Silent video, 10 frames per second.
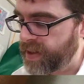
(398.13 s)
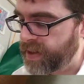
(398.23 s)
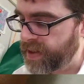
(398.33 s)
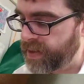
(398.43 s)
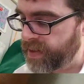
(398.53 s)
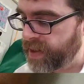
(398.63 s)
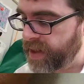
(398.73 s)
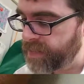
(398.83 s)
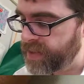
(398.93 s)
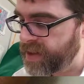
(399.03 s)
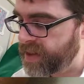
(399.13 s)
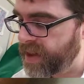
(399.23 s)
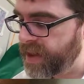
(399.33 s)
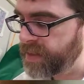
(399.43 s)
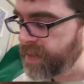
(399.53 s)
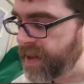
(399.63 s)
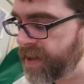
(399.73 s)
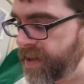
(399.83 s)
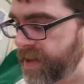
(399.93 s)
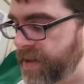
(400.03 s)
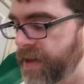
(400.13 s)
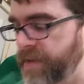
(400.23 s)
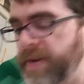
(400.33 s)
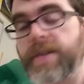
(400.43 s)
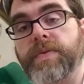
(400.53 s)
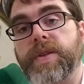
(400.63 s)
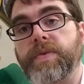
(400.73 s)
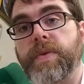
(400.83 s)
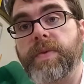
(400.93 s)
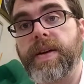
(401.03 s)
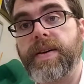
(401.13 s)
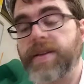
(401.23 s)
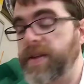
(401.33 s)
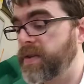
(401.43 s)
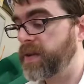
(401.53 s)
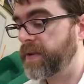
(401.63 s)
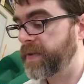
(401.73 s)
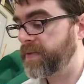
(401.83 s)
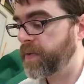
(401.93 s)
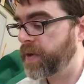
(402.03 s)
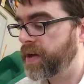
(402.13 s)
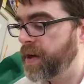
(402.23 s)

kilograms times by the acceleration, which is what we're interested in solving for.